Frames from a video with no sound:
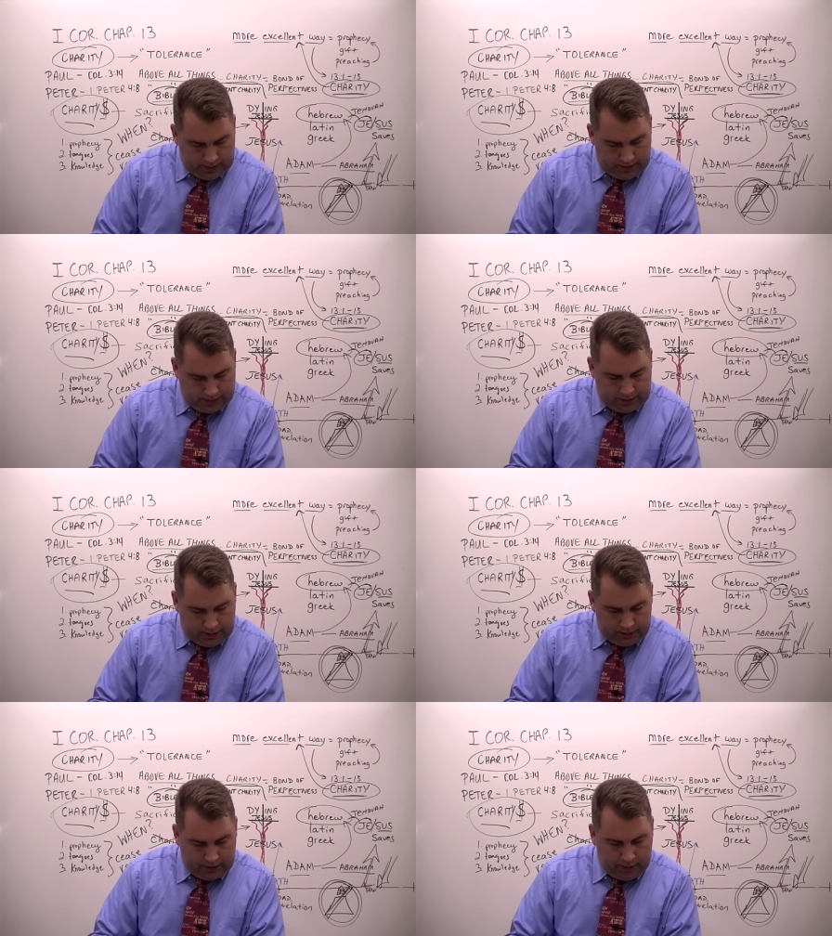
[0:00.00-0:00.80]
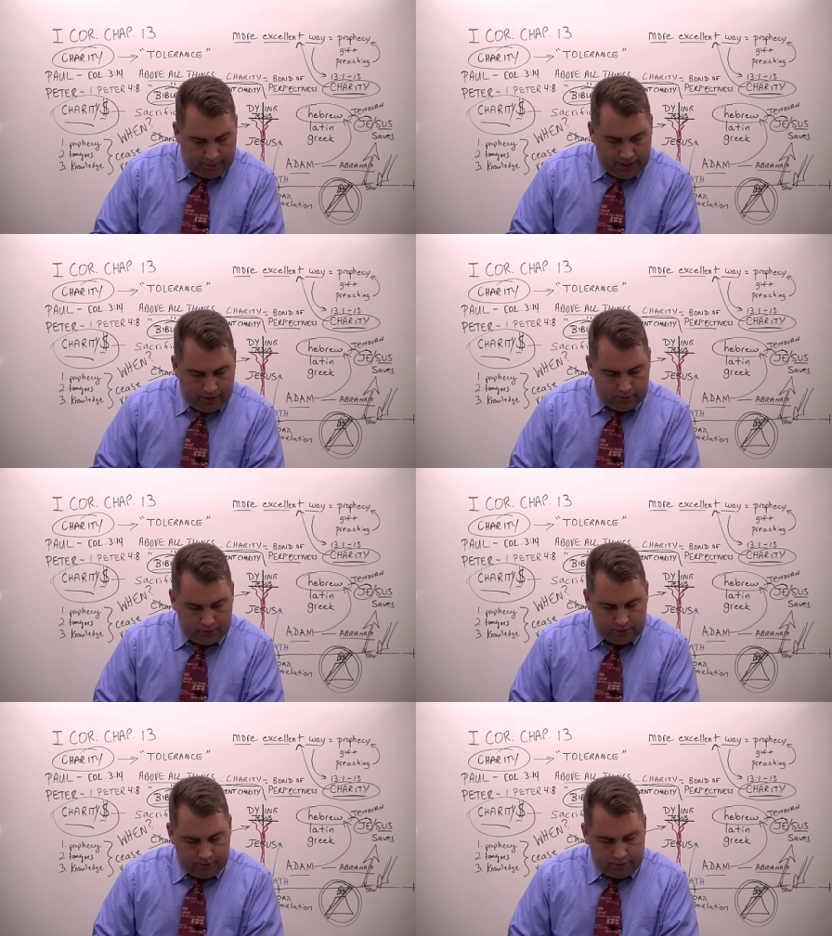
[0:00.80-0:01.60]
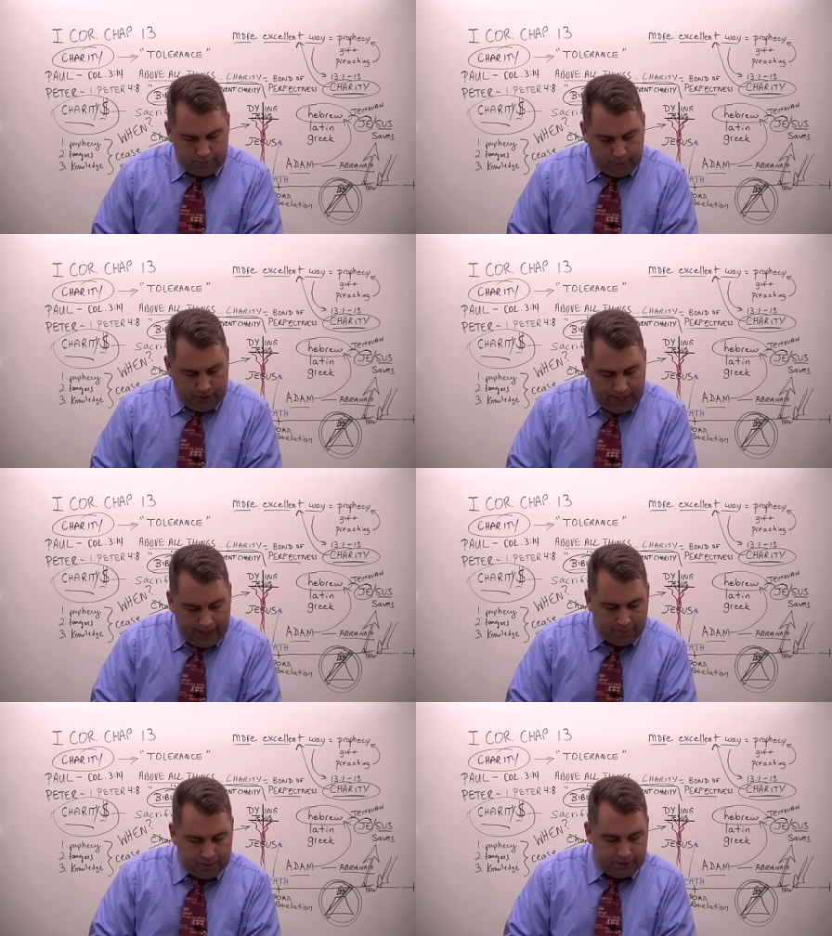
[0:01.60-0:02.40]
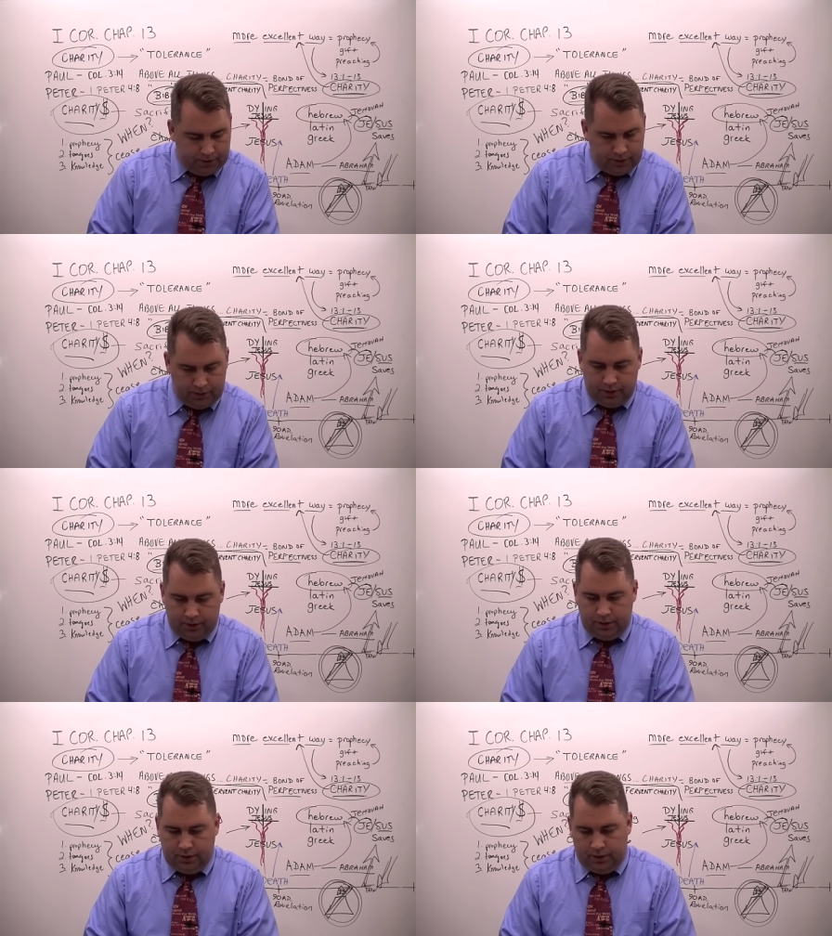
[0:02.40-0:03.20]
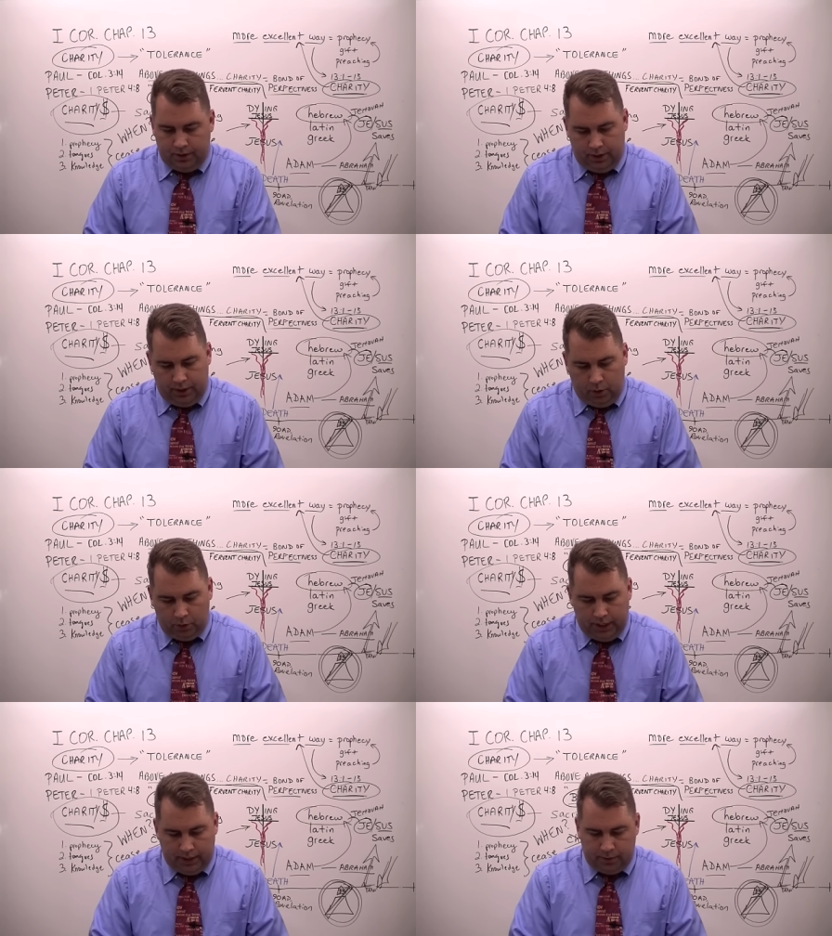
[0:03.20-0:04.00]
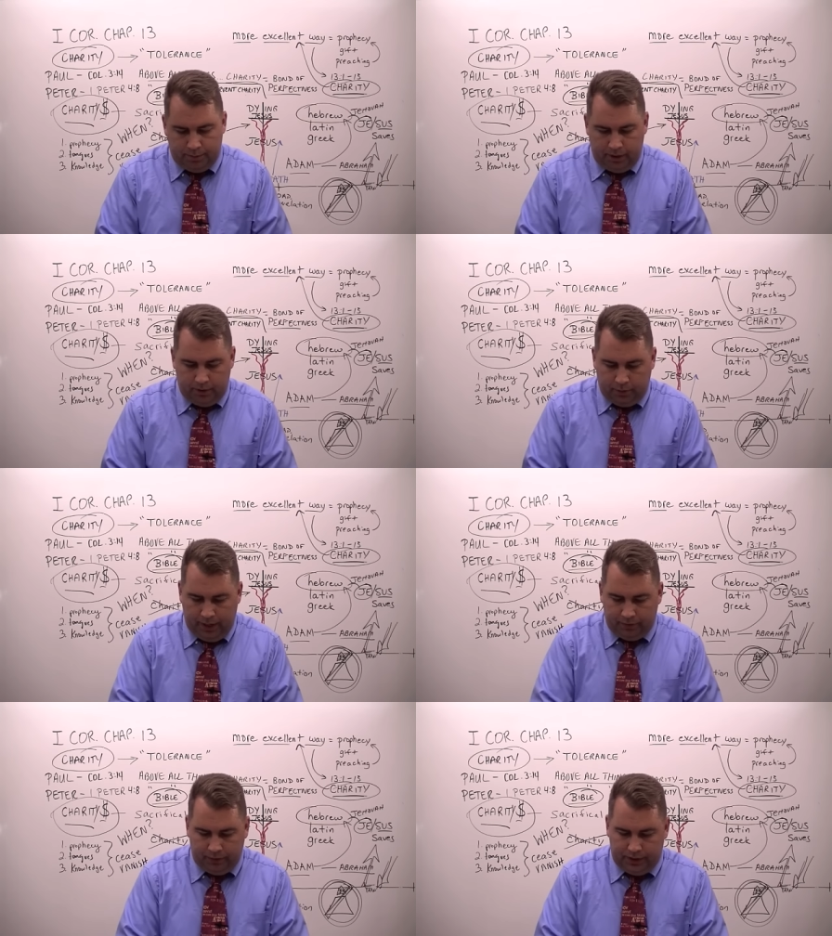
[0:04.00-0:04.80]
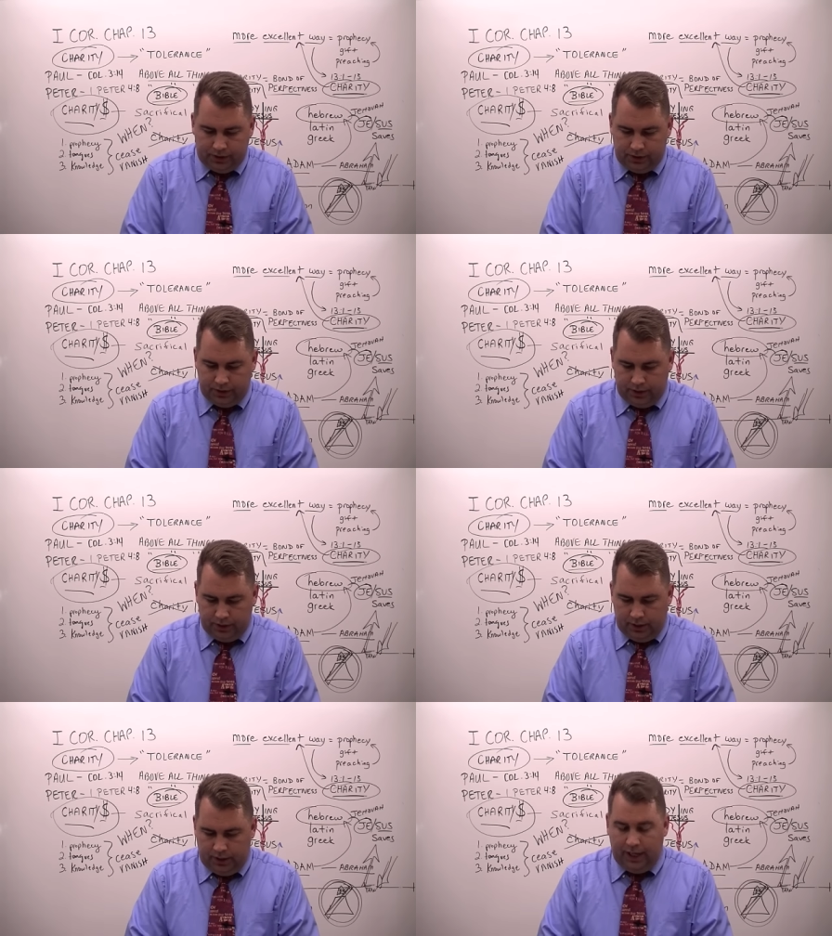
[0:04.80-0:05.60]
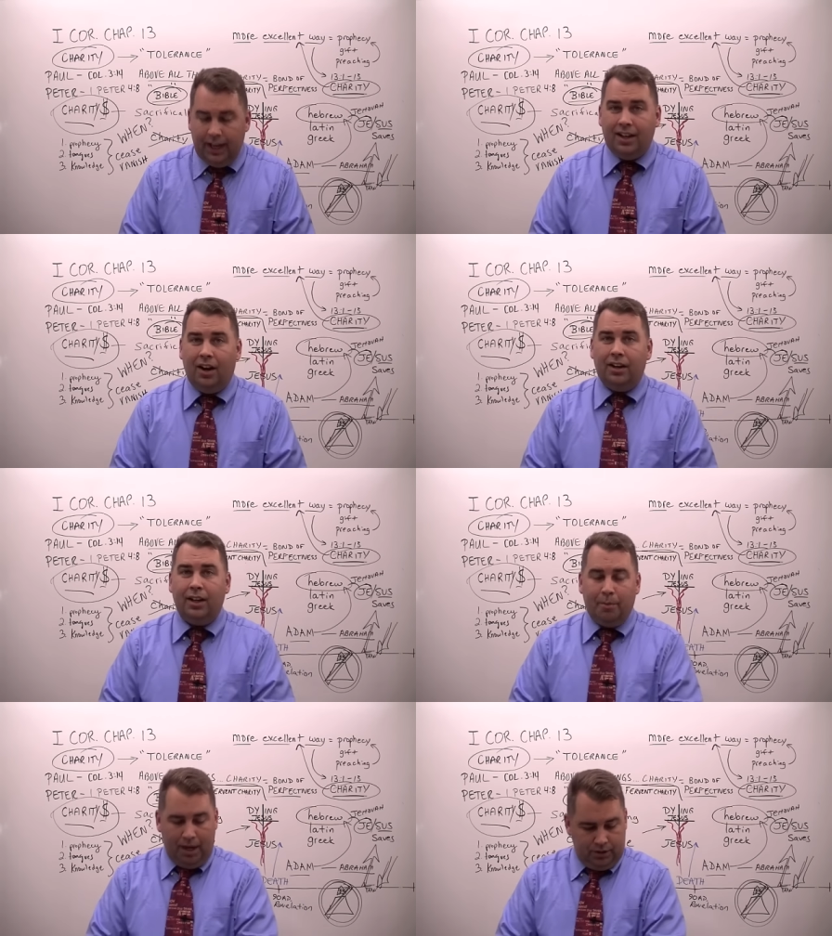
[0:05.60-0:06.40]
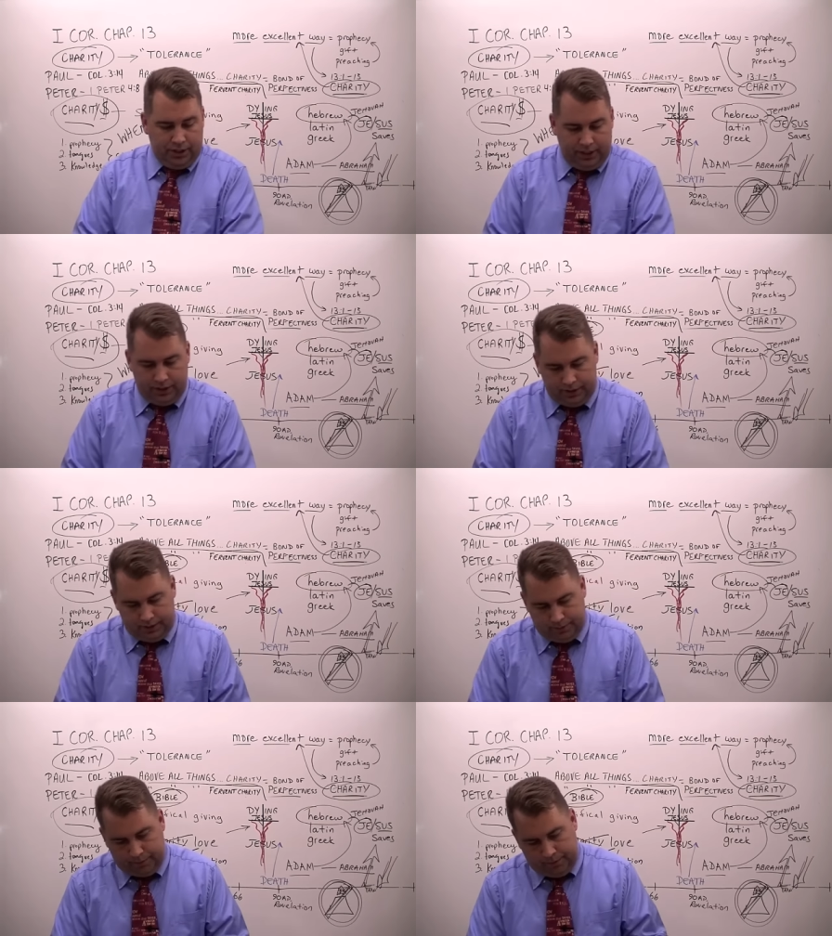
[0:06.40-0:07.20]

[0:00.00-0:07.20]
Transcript: is he talking about perhaps an Old Testament reference and talking about Jesus?